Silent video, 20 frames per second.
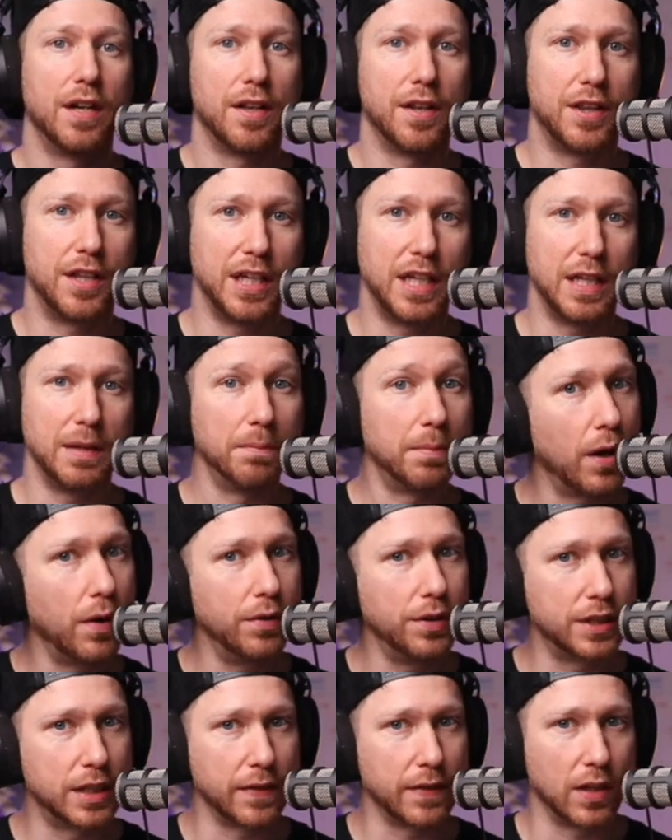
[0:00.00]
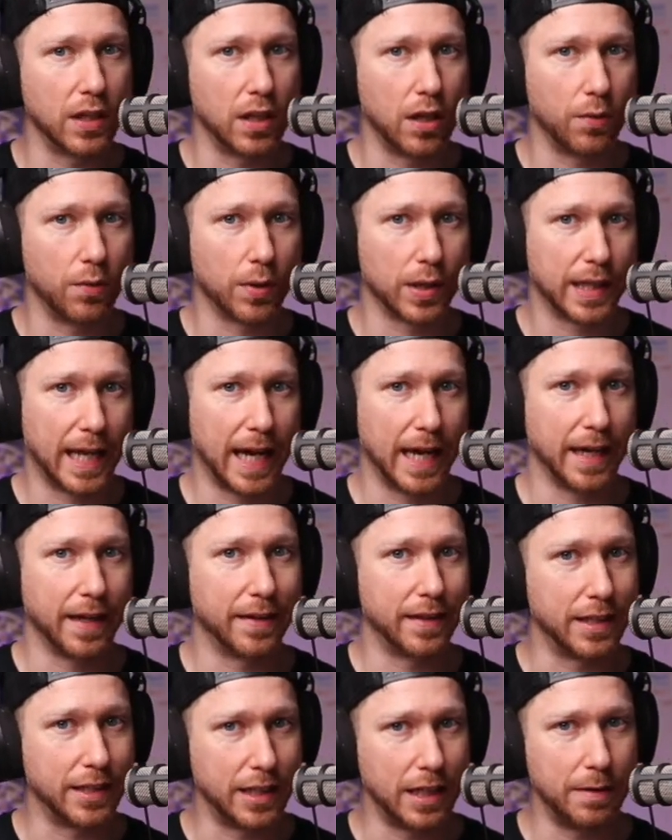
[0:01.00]
The bones of the lower
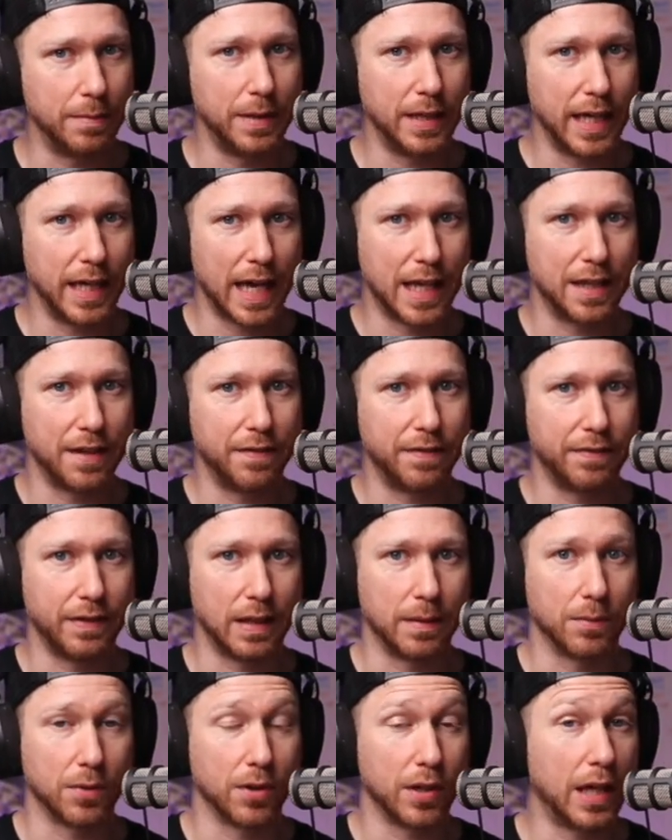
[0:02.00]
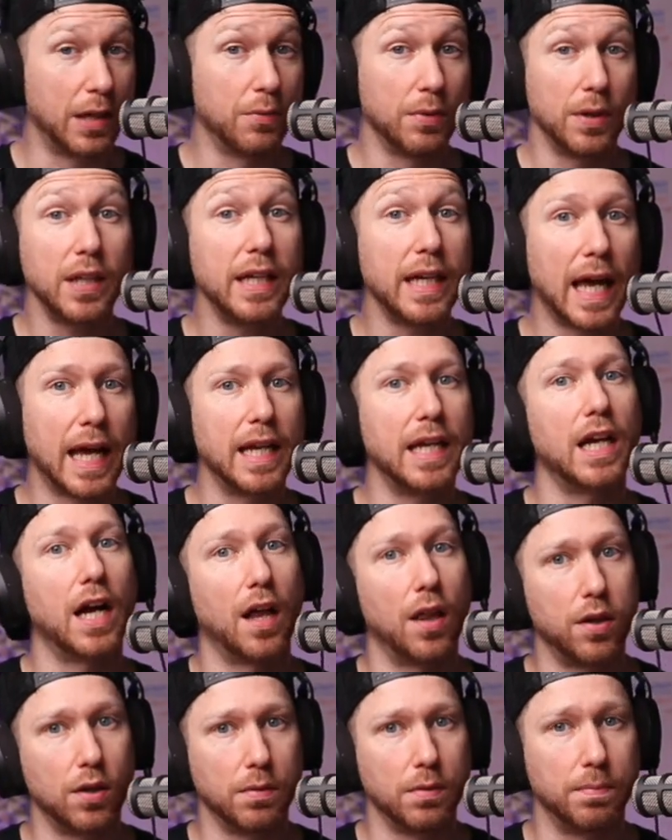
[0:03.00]
leg, the tibia and the femur, and really any
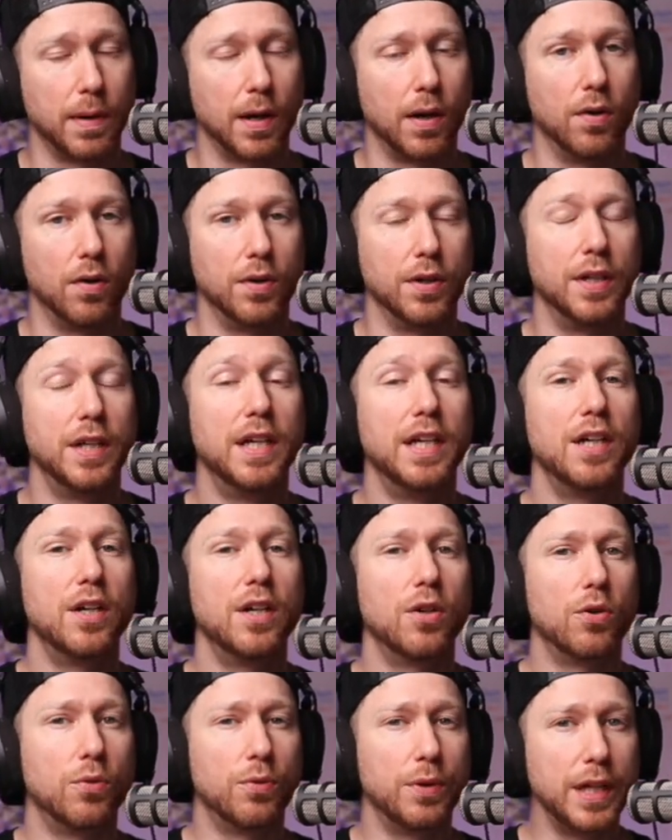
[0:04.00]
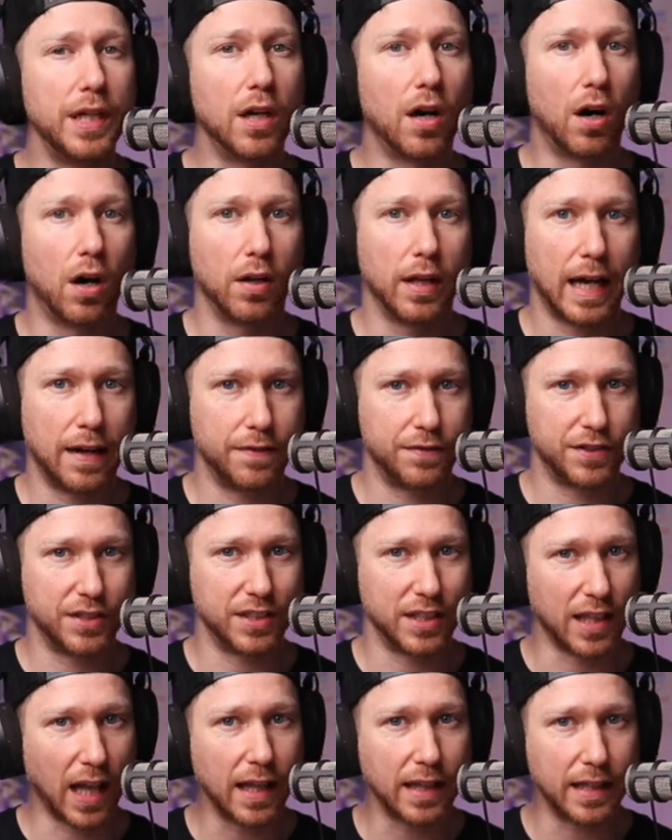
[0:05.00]
other bone, we all have
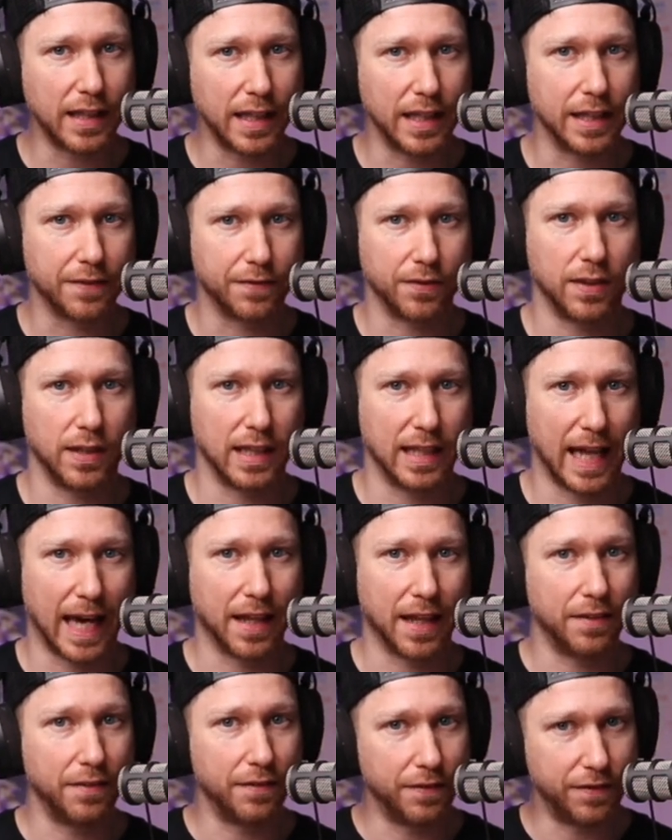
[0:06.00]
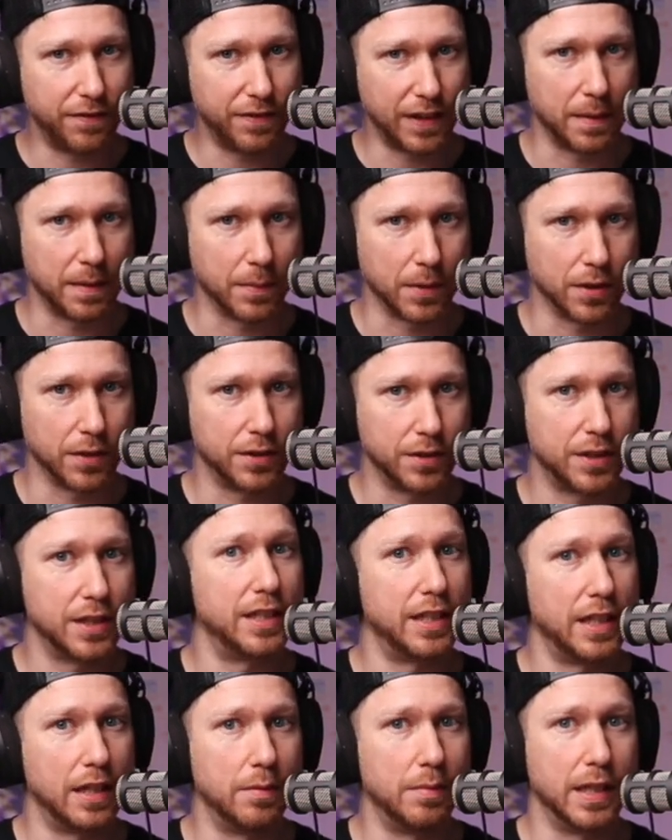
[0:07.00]
slightly different length femurs
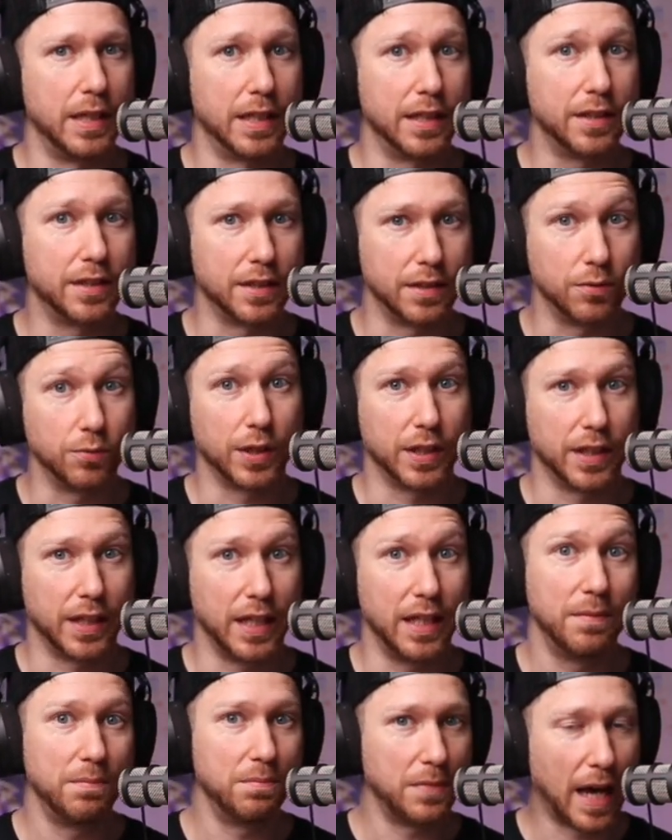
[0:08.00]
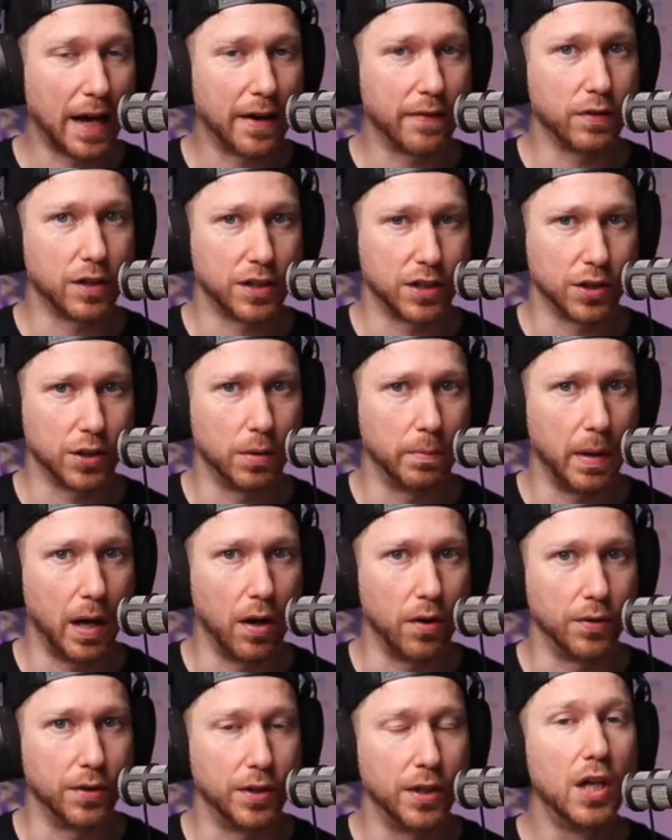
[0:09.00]
and tibias and really every single
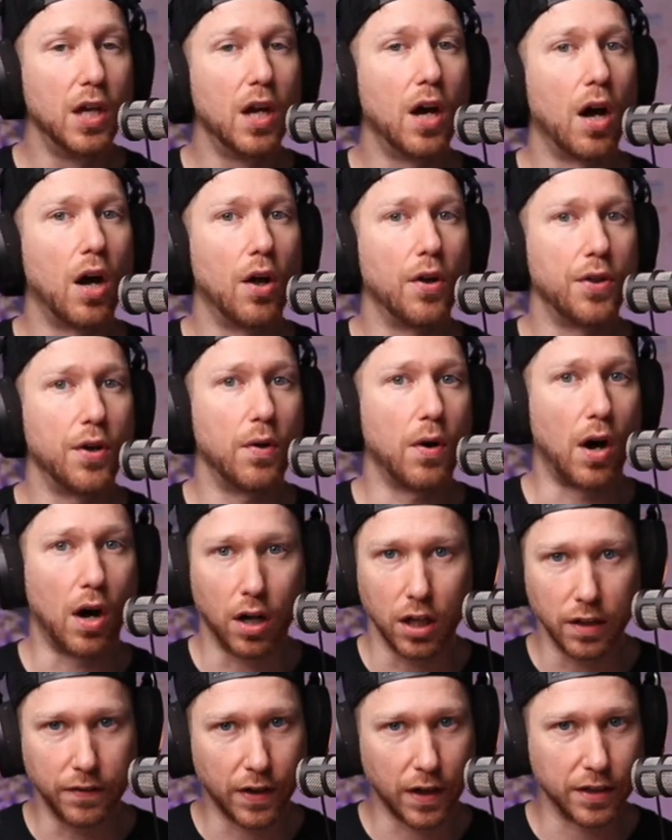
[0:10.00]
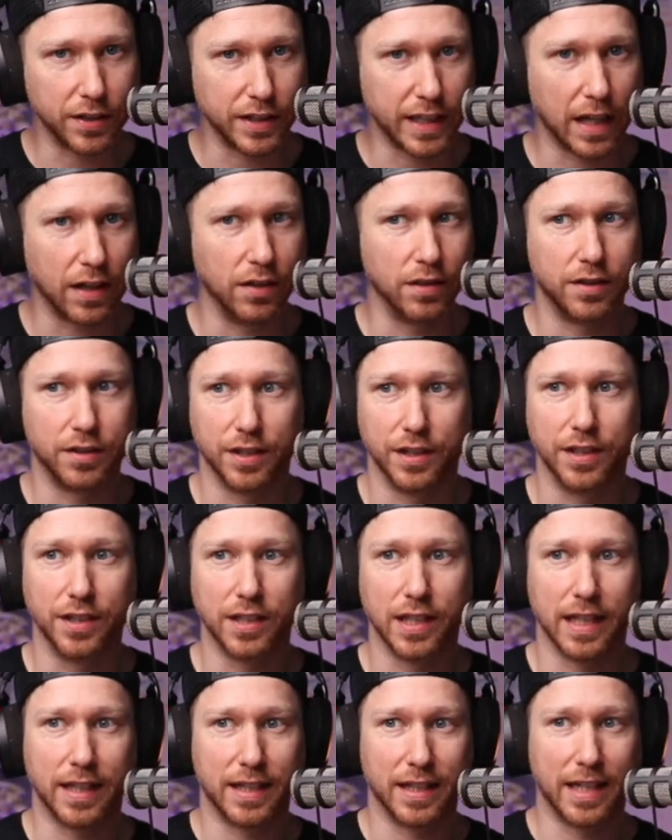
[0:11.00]
bone. Although all of our
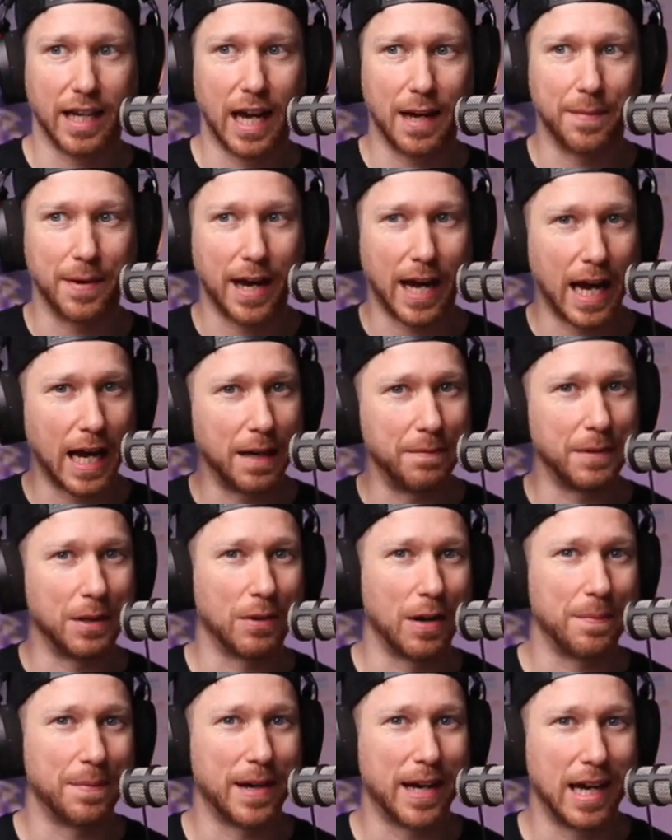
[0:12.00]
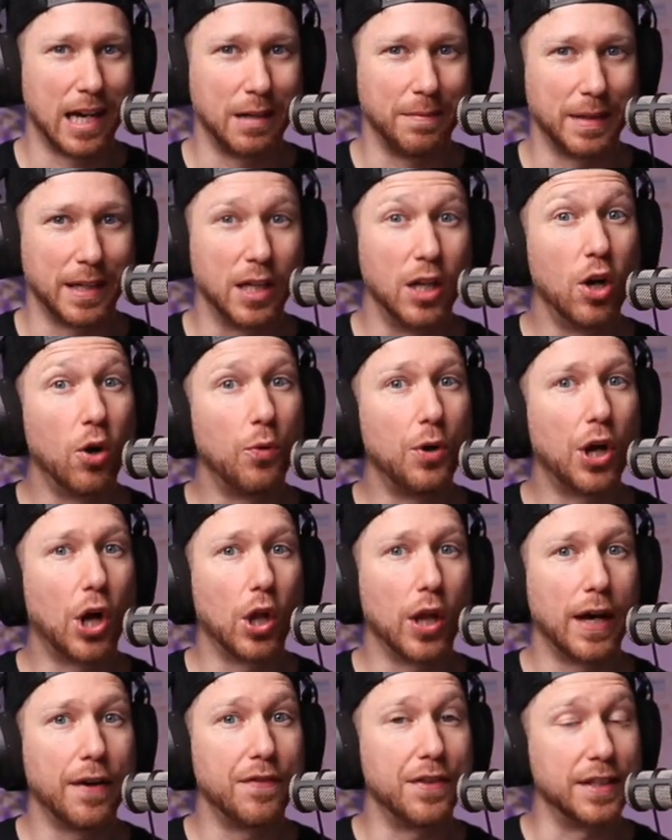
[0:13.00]
skeletons, like the guy behind me, right behind me, we
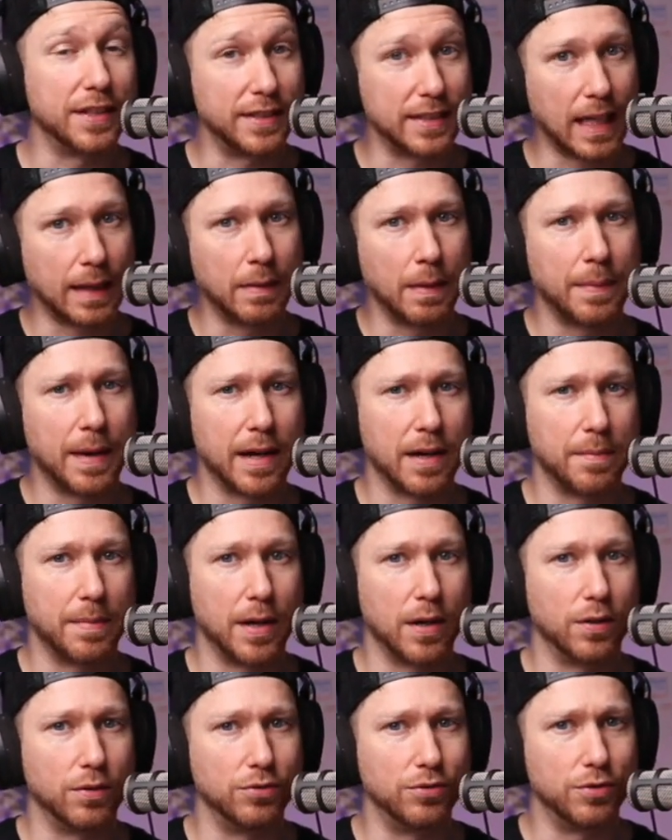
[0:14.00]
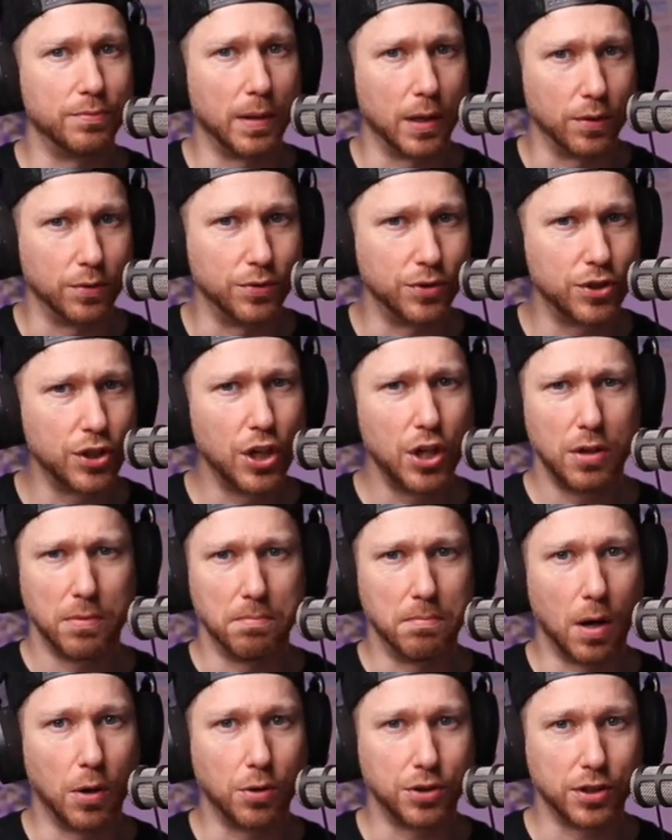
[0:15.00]
all have the same amount of bones,
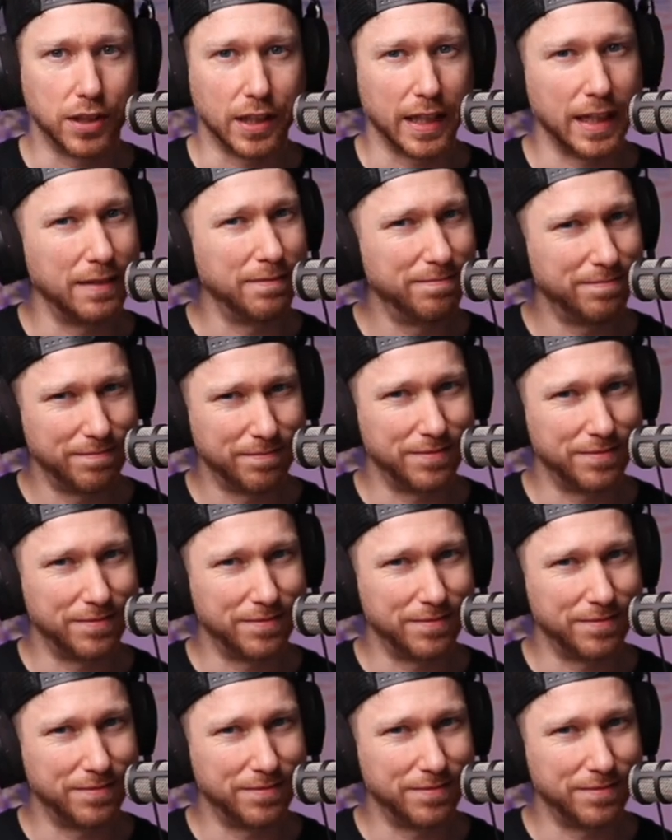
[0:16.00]
mostly.